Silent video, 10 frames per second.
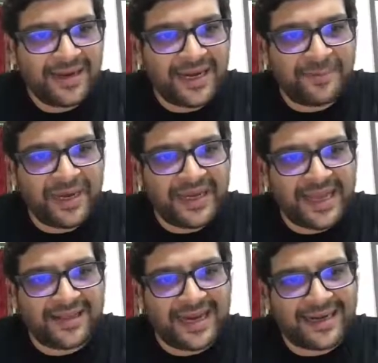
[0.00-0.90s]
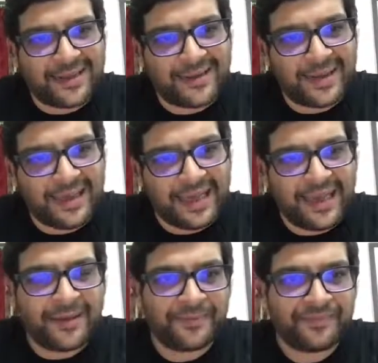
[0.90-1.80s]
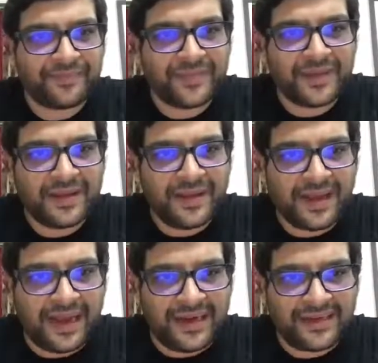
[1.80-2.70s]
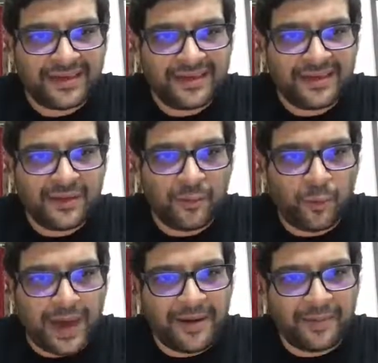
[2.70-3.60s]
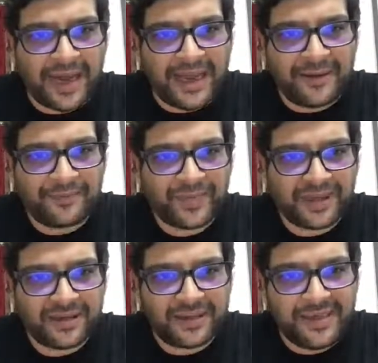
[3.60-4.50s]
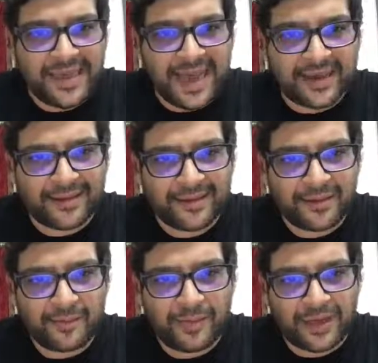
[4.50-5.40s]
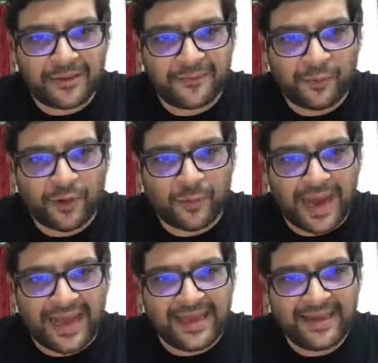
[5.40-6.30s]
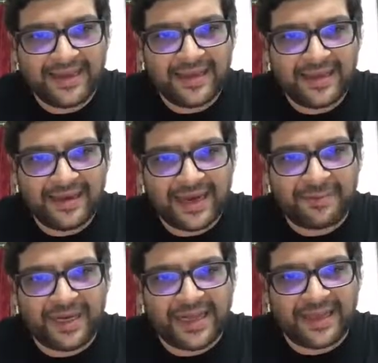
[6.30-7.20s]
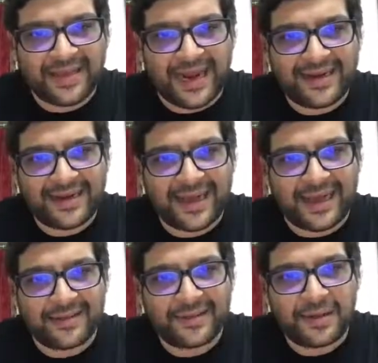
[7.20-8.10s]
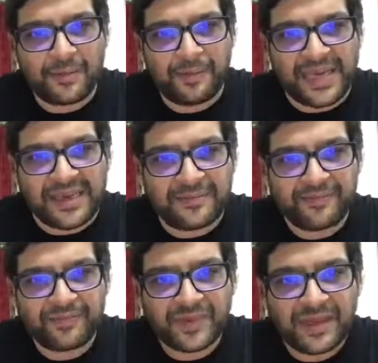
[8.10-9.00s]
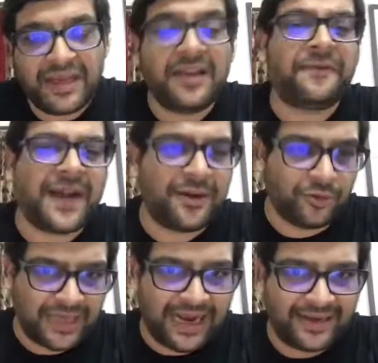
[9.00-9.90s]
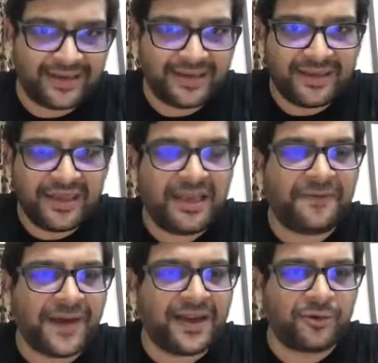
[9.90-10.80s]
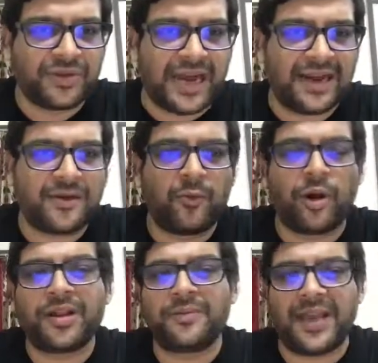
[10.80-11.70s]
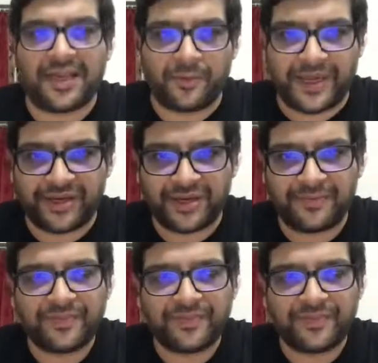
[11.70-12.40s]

let me take that as a, and 1 by 3x plus 4y, let me take that as B. If I do that, what is my equation?